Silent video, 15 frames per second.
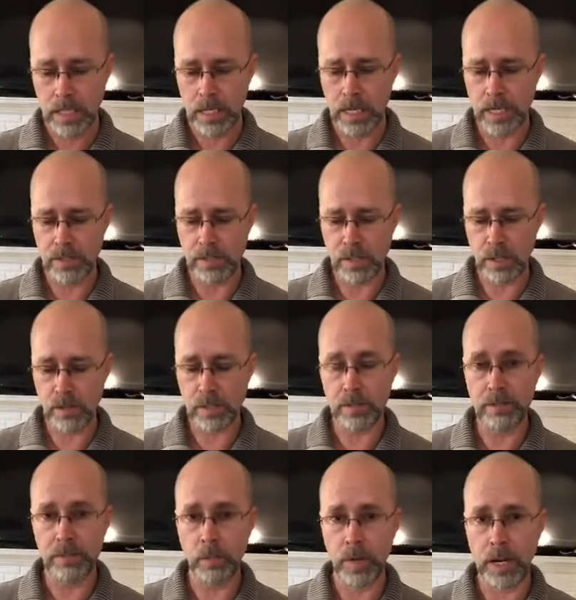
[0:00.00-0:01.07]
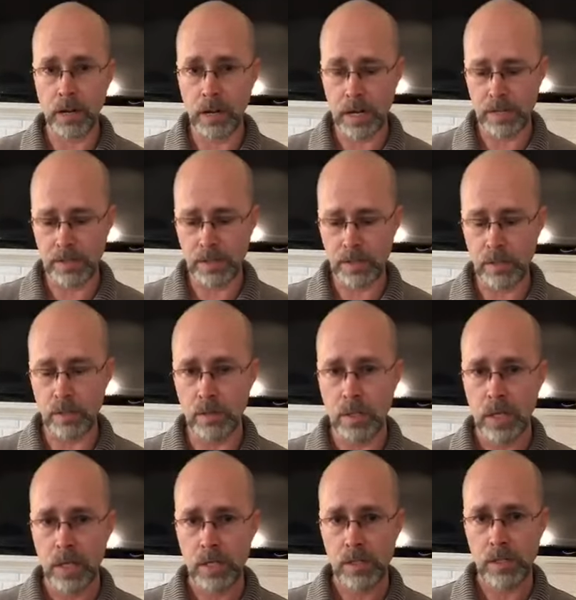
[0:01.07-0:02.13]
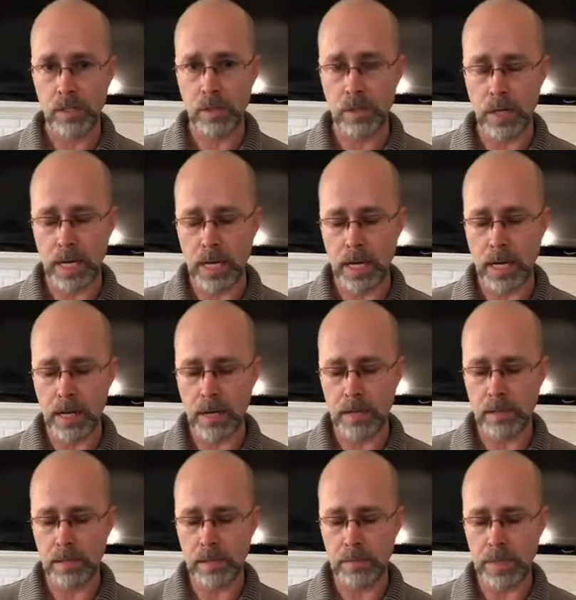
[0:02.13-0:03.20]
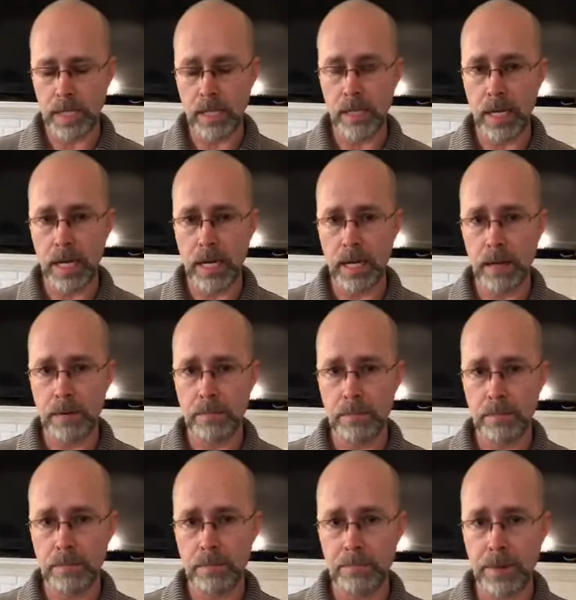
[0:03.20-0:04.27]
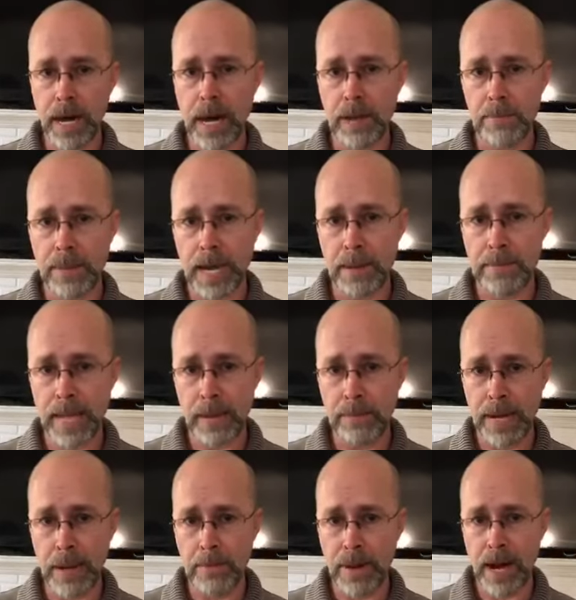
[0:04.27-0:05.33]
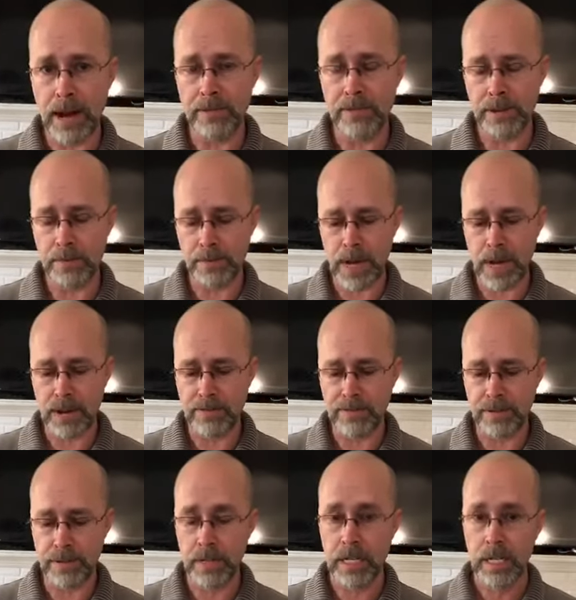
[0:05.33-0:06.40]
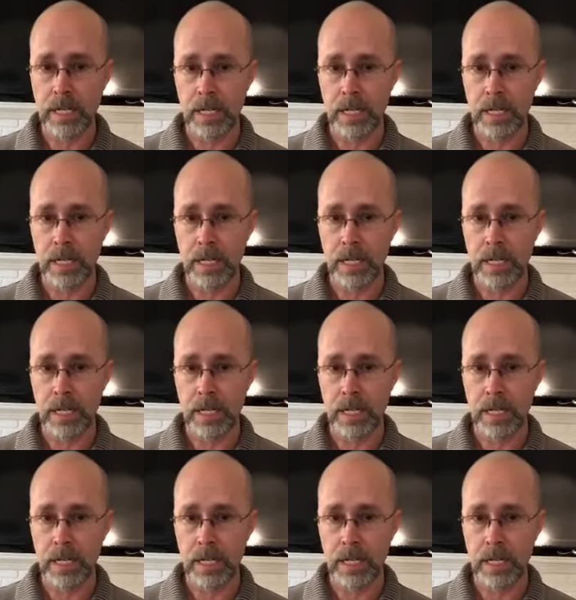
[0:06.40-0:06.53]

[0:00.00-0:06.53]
Uh, Joseph went on to to uh, to be uh, bought by a man by Potiphar.